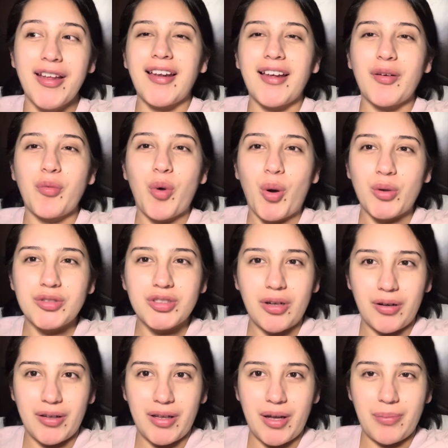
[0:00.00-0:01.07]
I woke
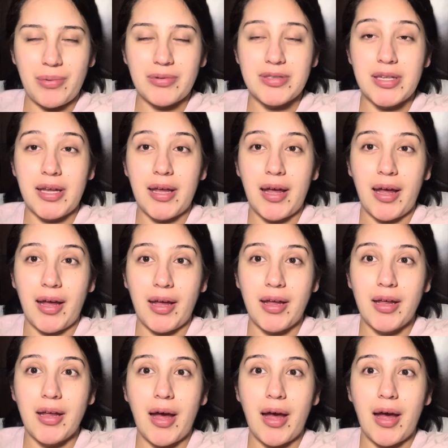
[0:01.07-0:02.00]
Johnny up. I was like, hey,